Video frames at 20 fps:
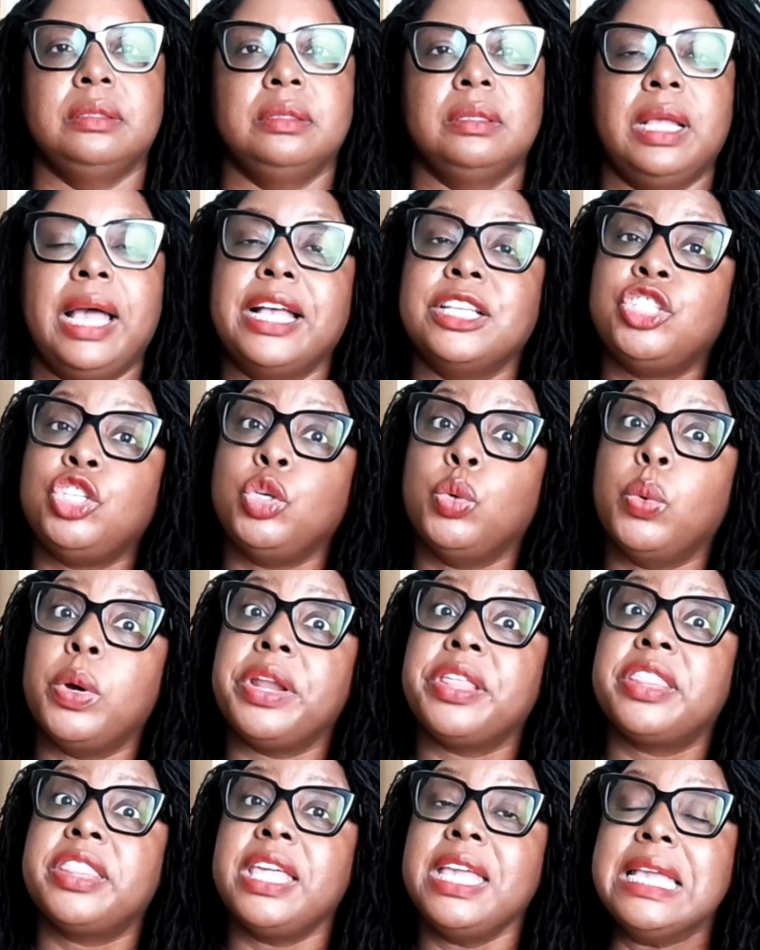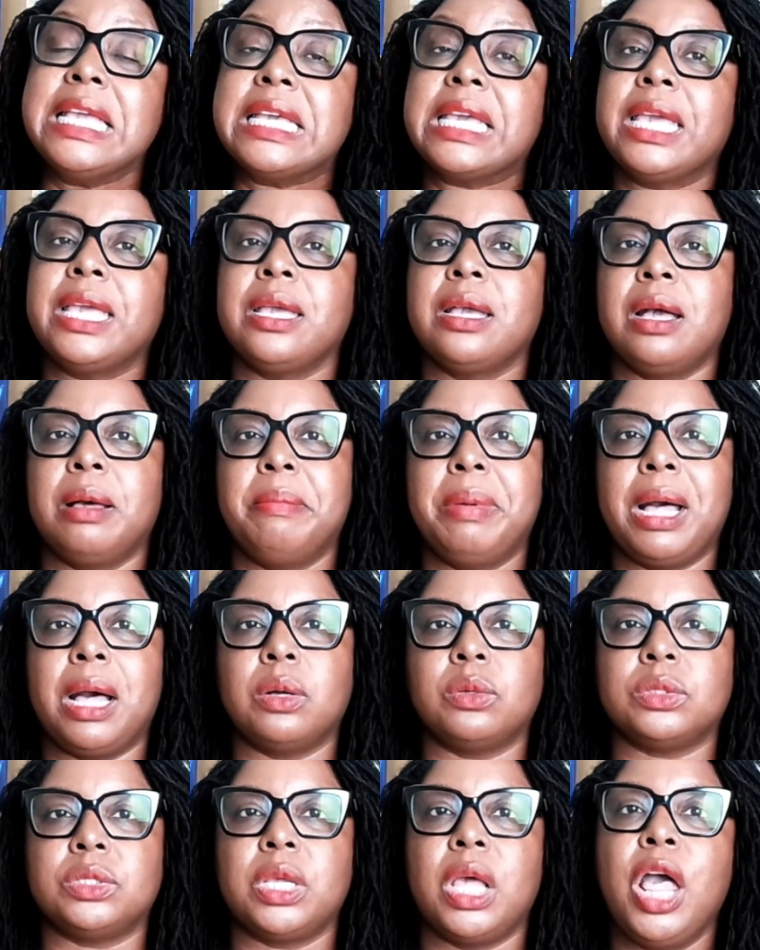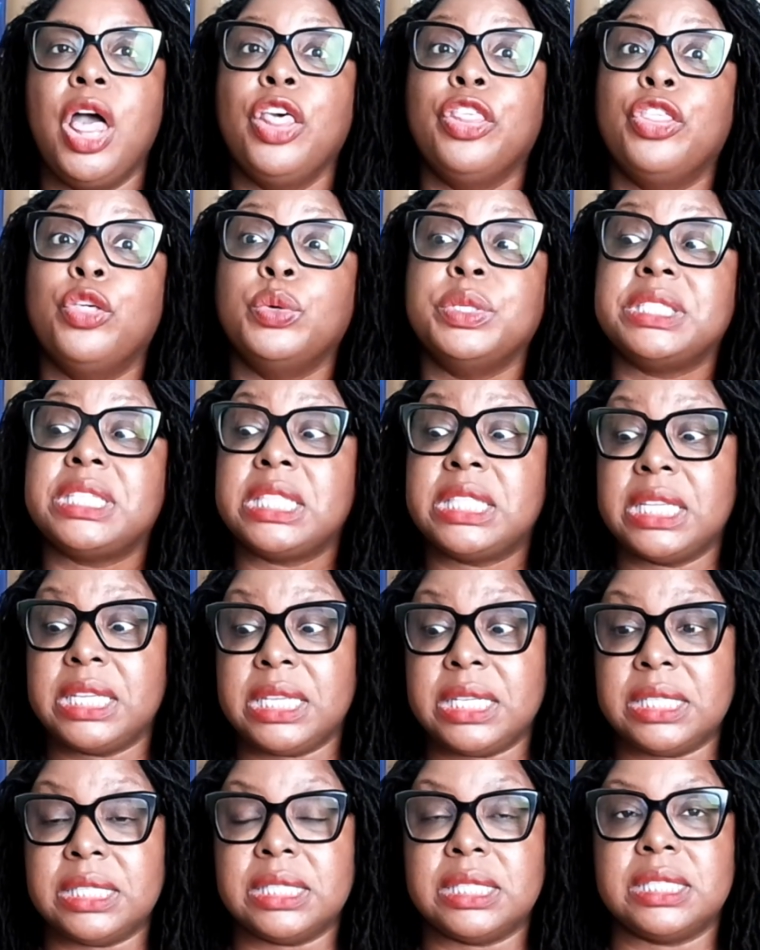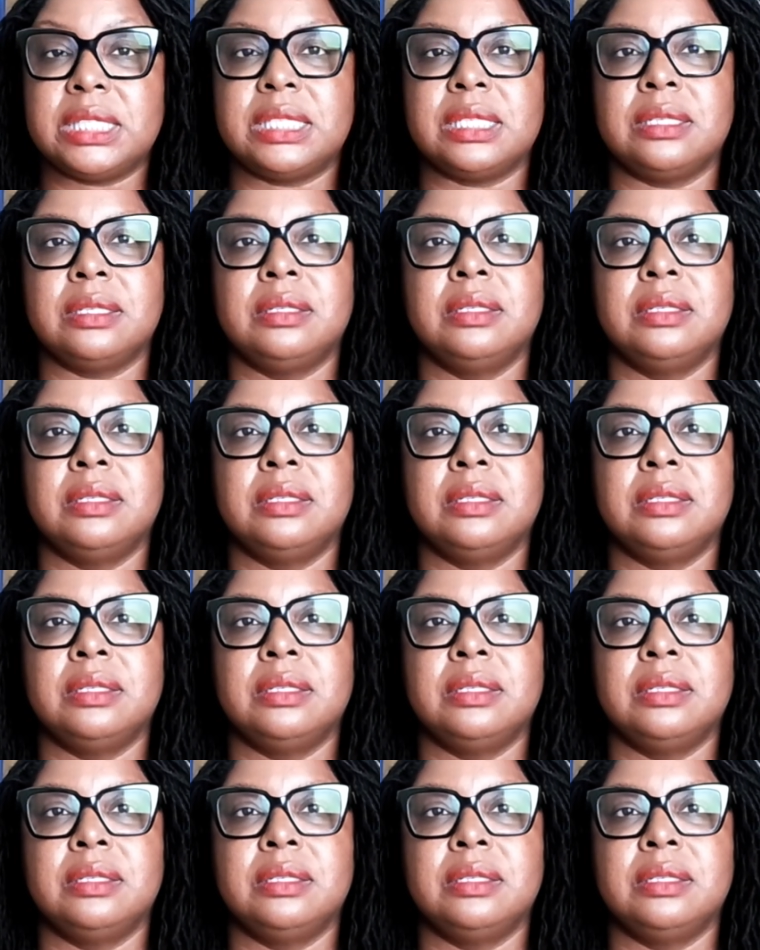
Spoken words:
as you were thinking about those things?